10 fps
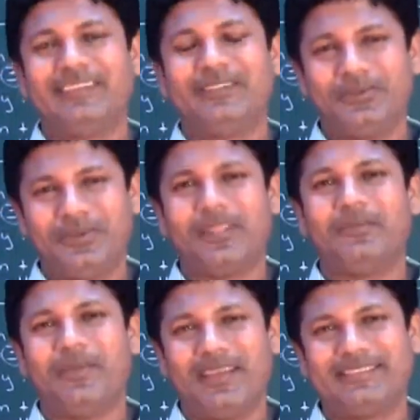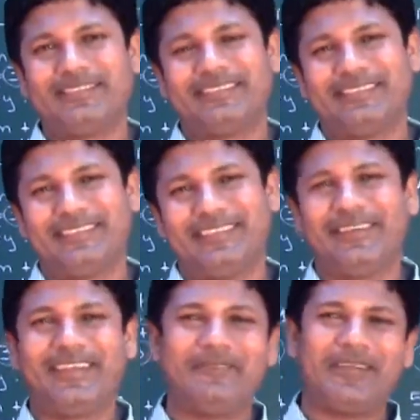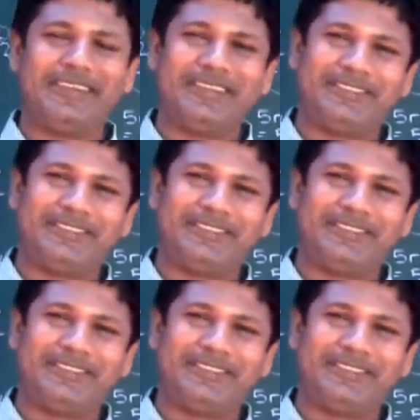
You are the best. Okay, my dear